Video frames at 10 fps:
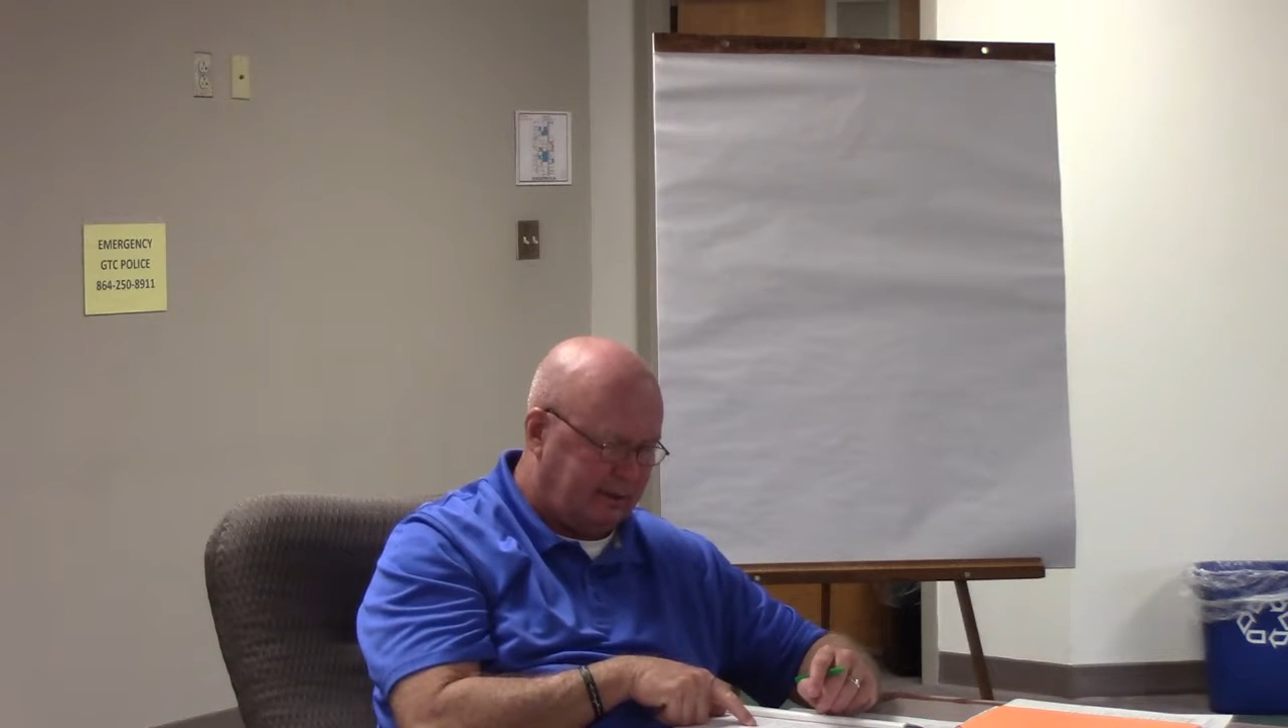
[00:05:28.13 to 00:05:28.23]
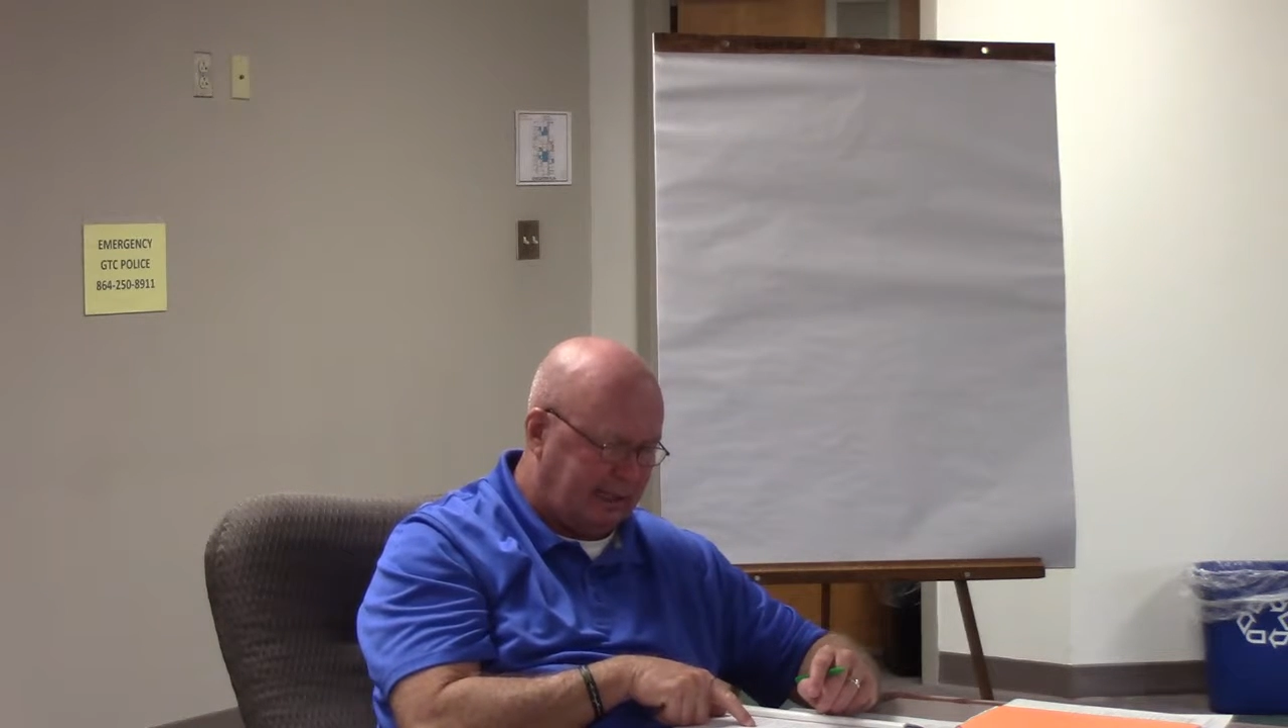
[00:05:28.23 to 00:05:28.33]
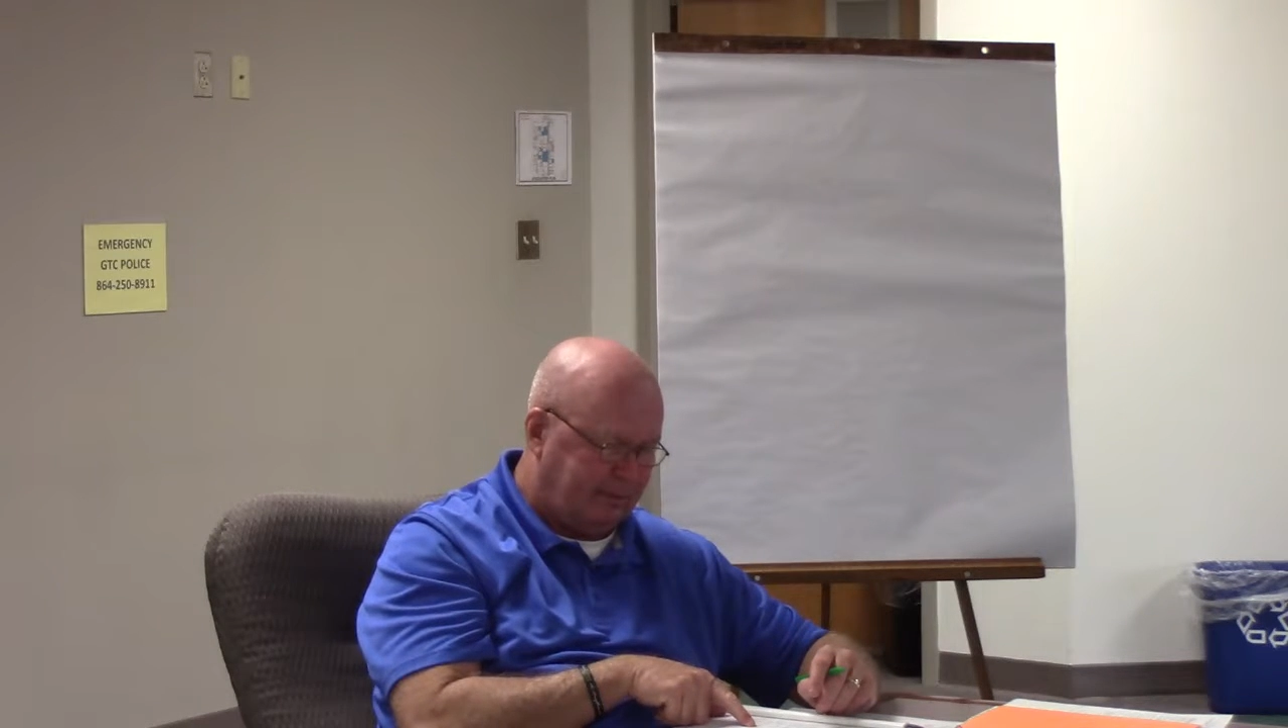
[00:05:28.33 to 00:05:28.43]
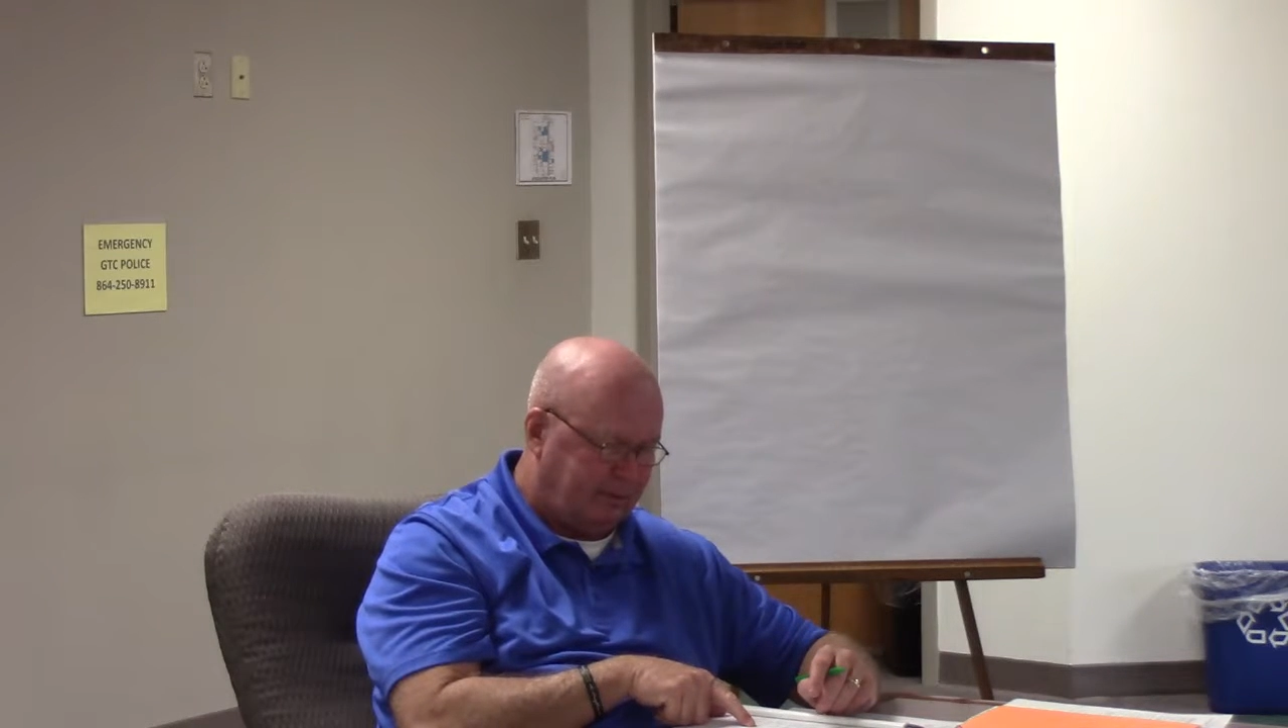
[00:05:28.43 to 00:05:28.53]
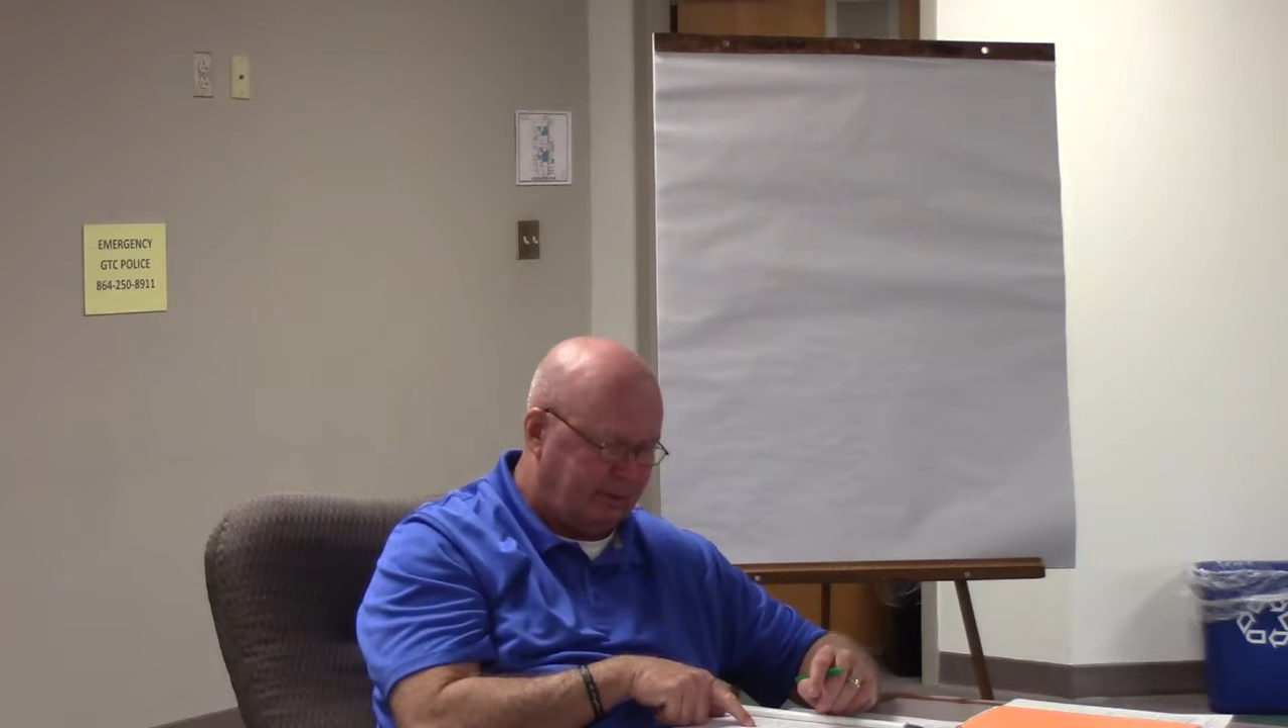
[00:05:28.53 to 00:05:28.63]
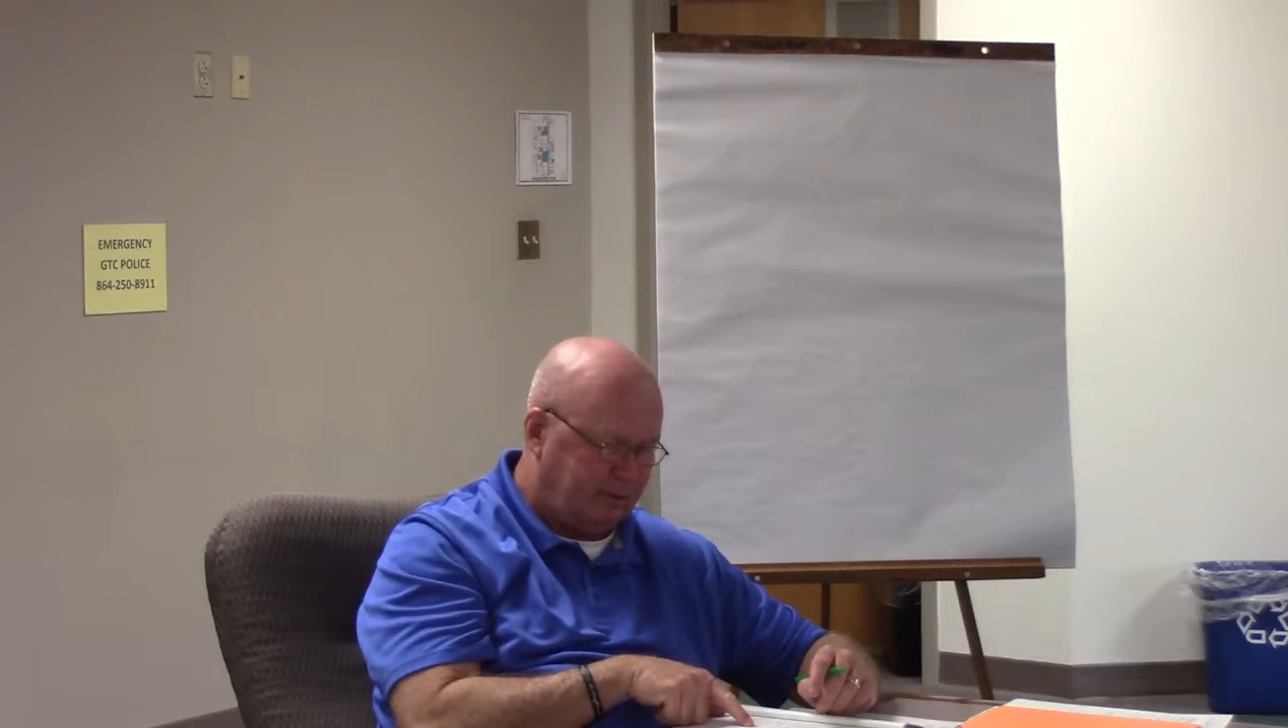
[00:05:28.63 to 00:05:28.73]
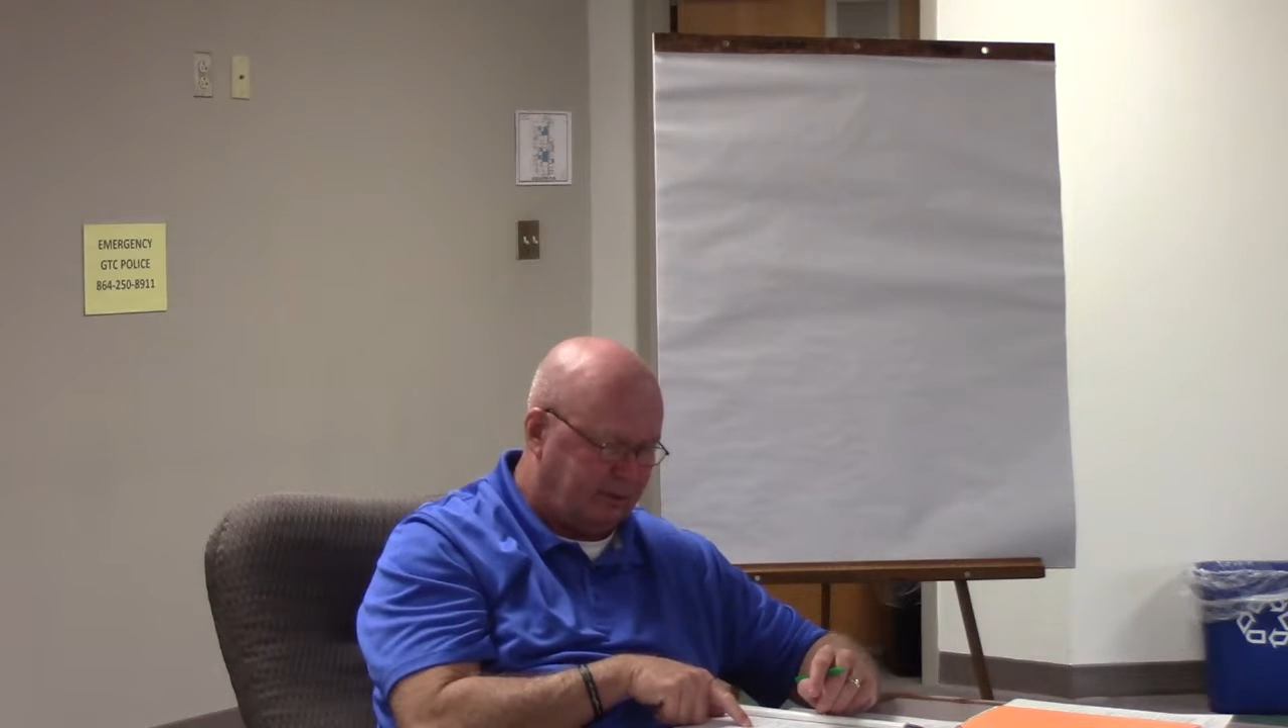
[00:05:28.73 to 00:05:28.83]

tap conductor